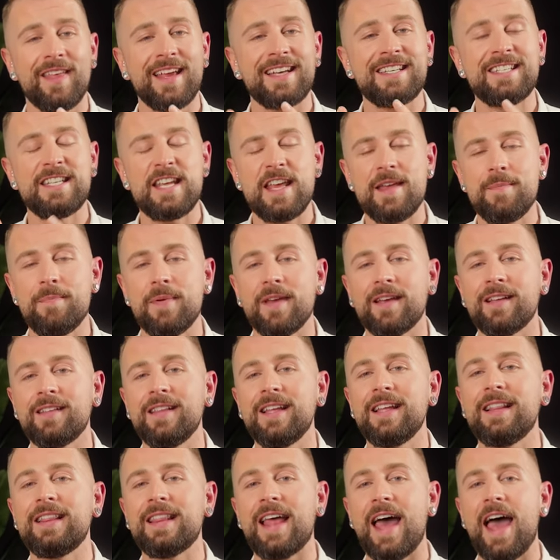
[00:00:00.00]
they
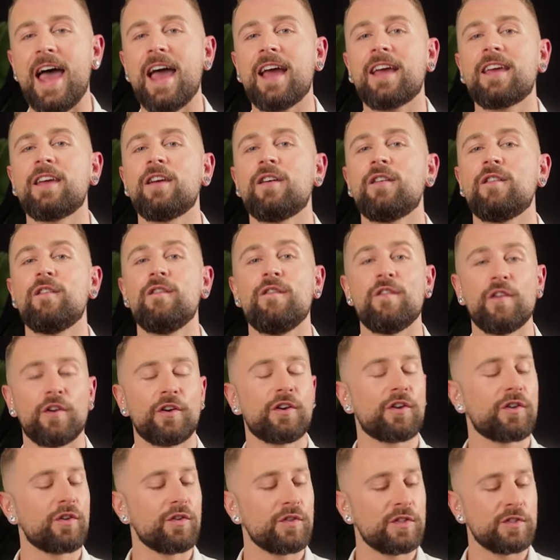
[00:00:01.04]
typically lack
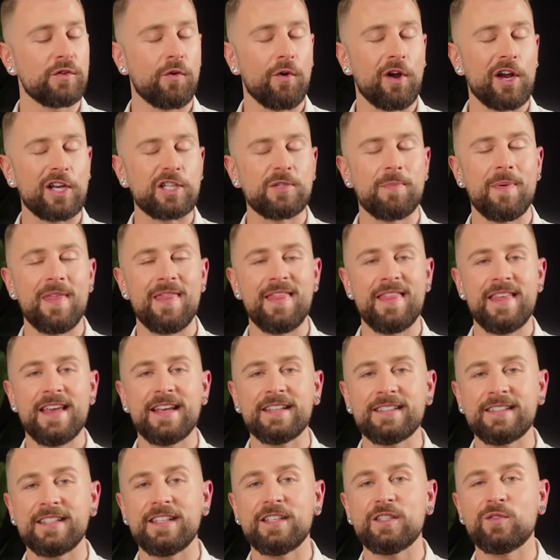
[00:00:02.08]
vertical storage, but
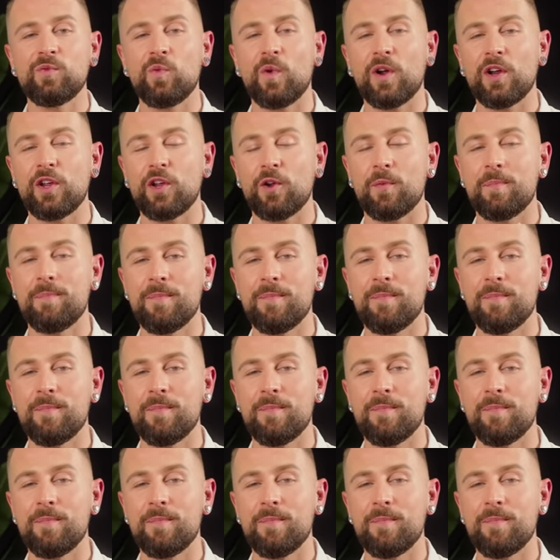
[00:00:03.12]
this is where your